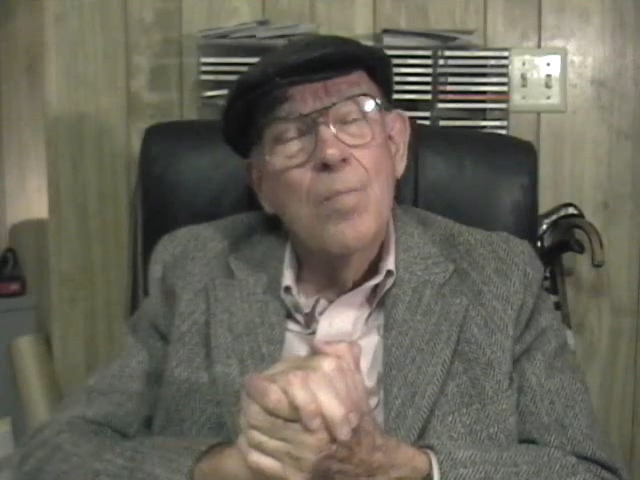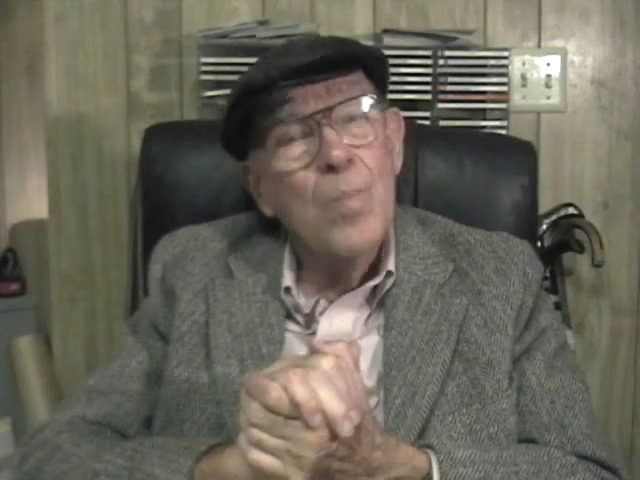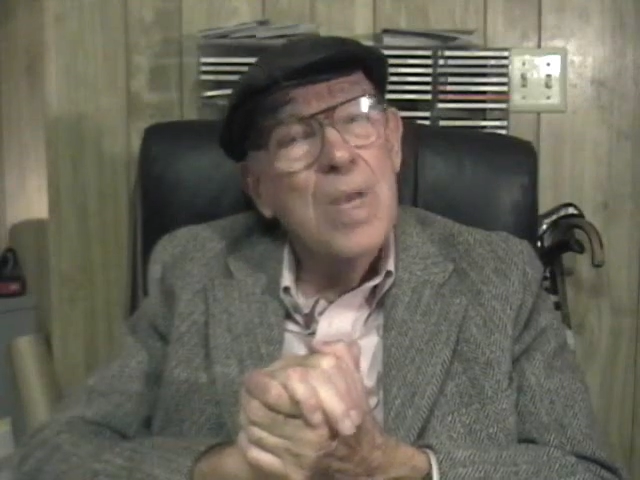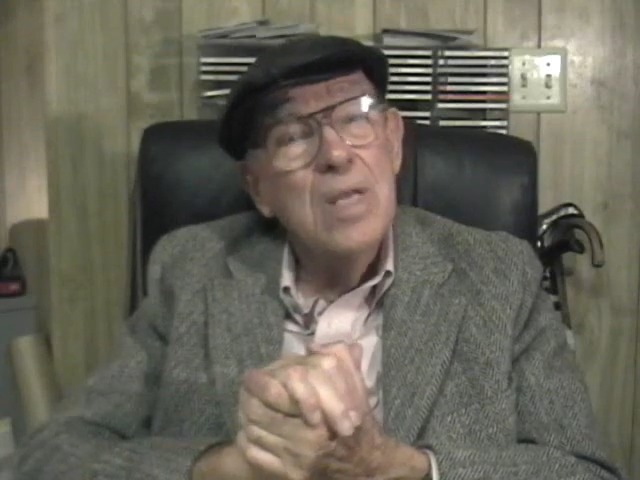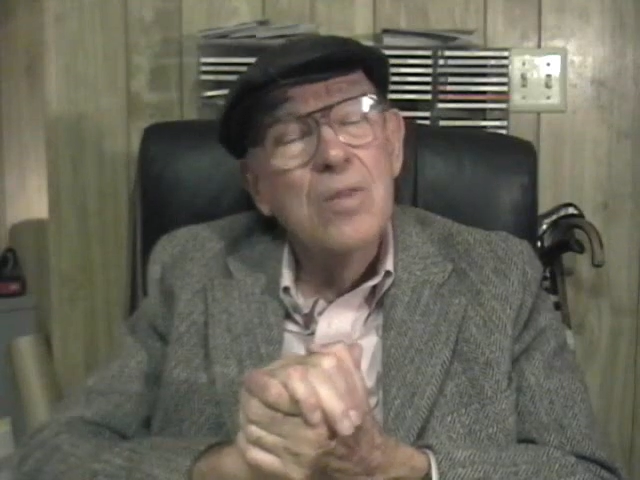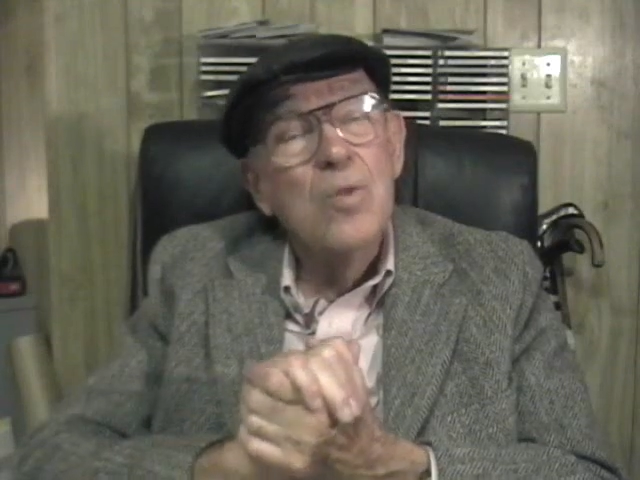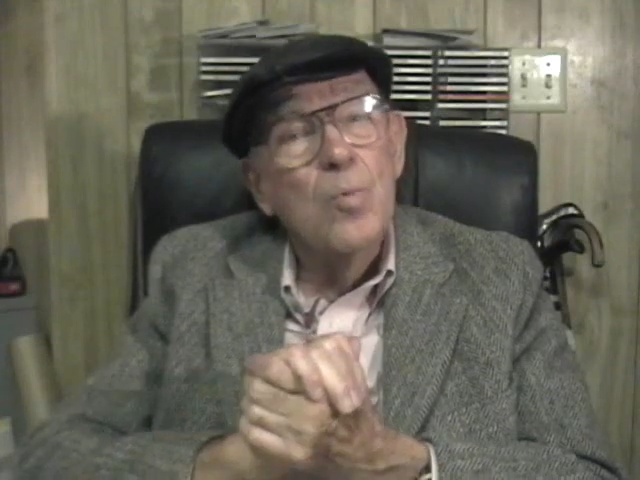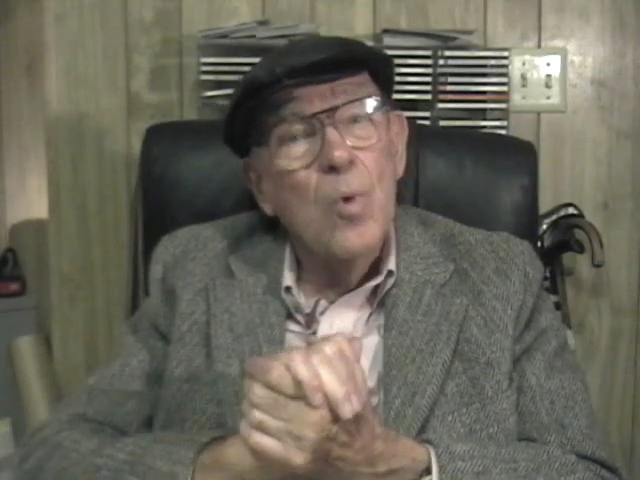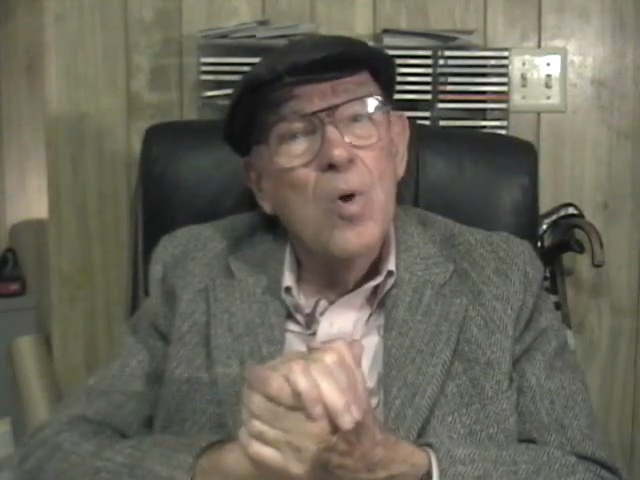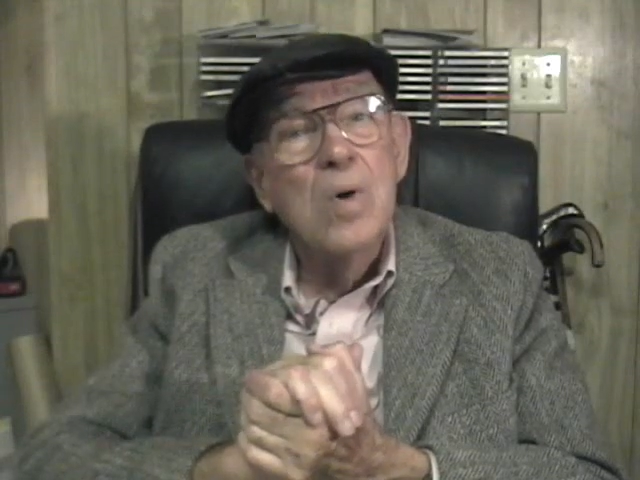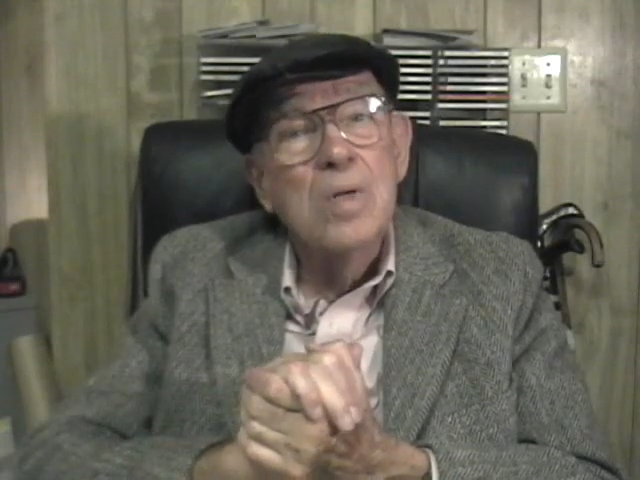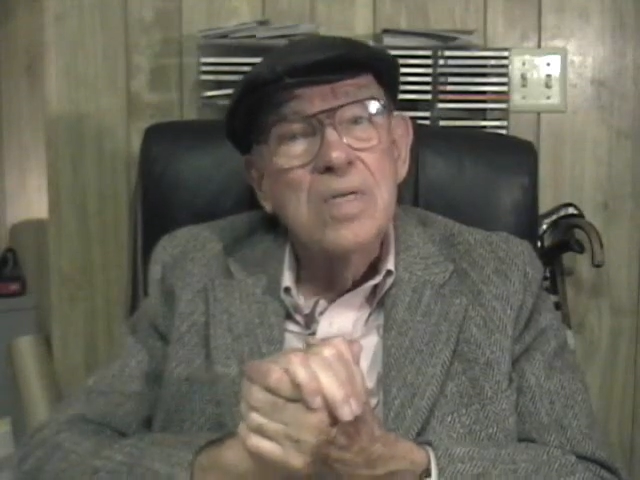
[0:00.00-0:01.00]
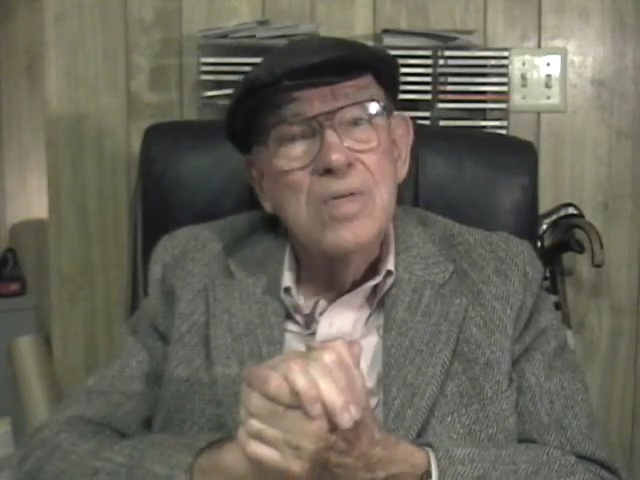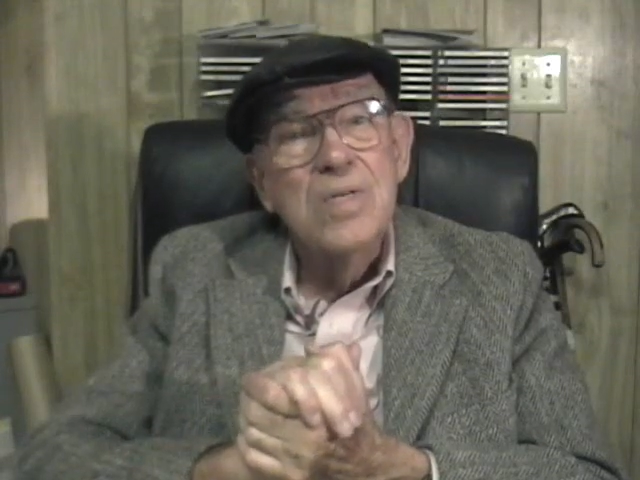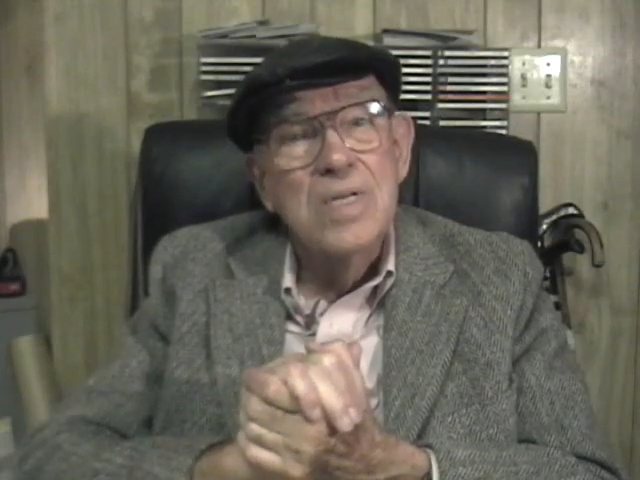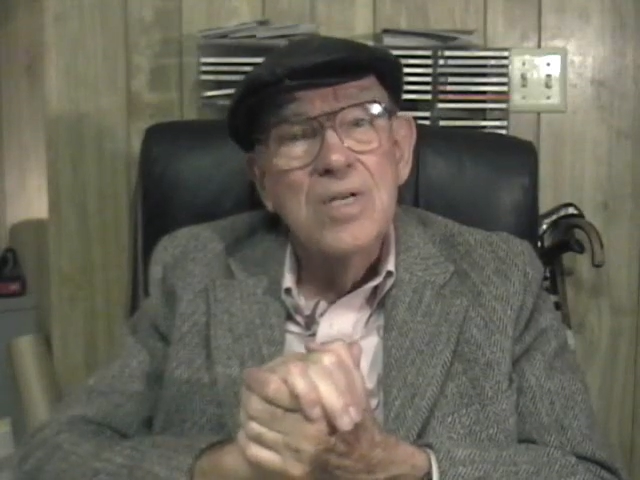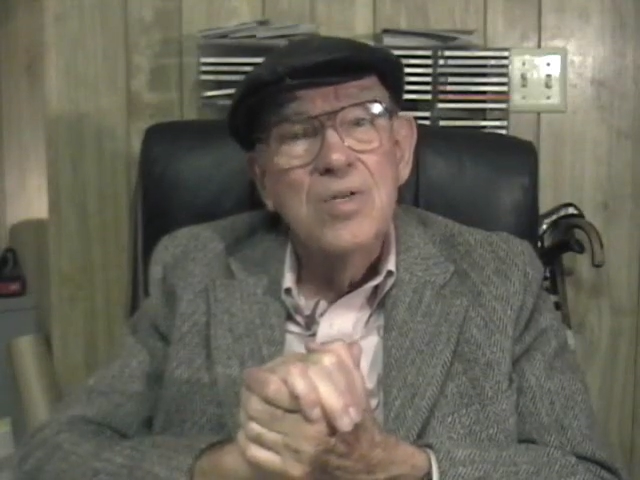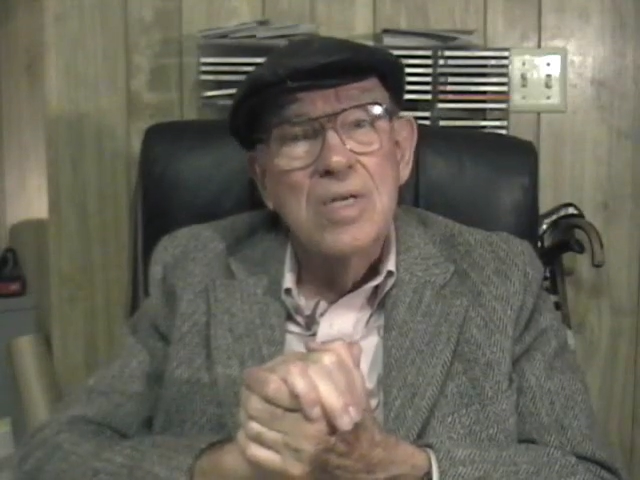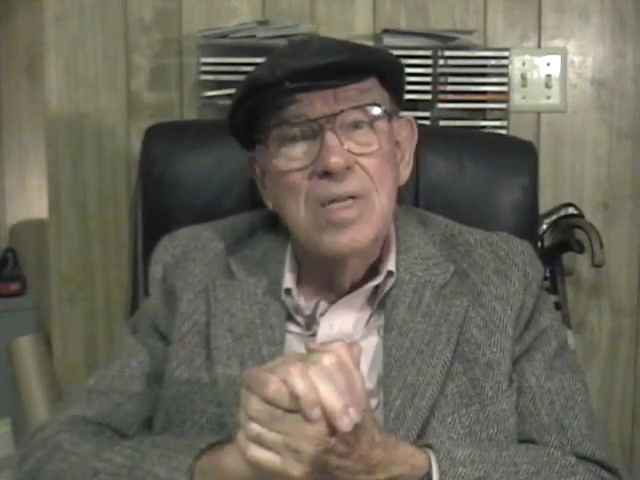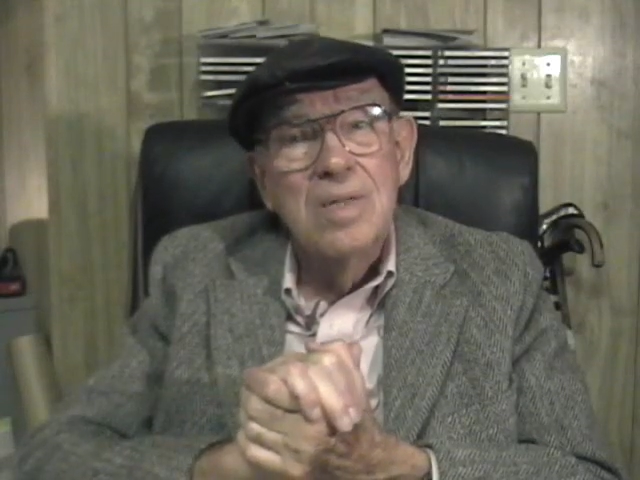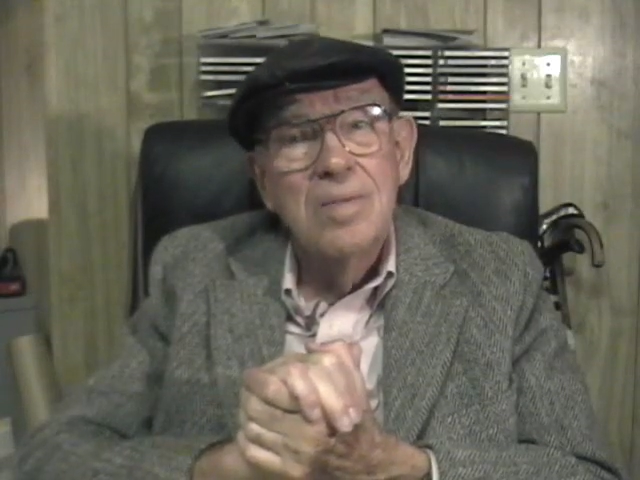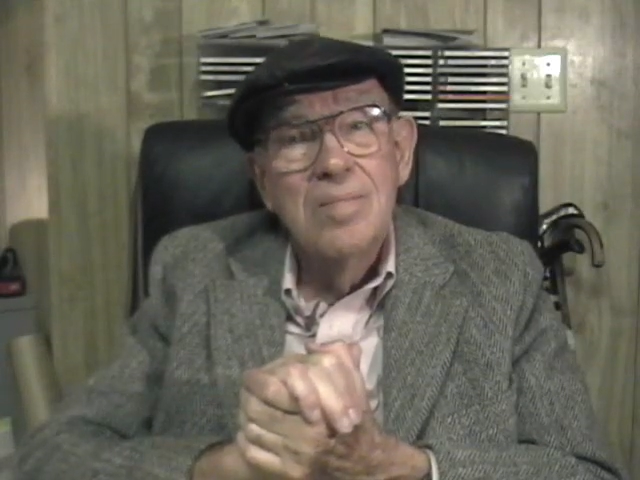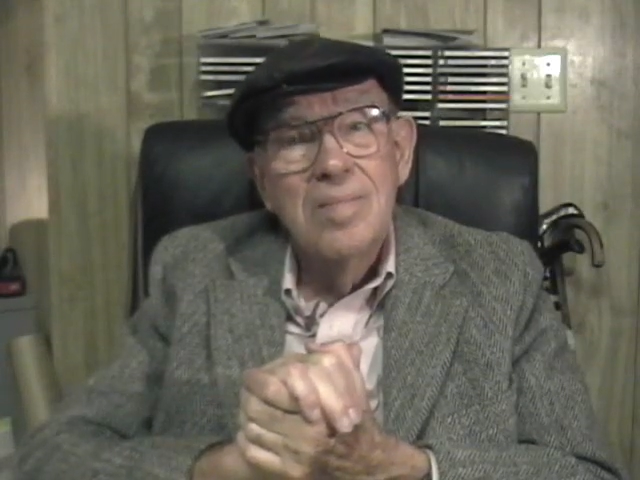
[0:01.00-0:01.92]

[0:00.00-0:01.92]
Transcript: made the wrong decision.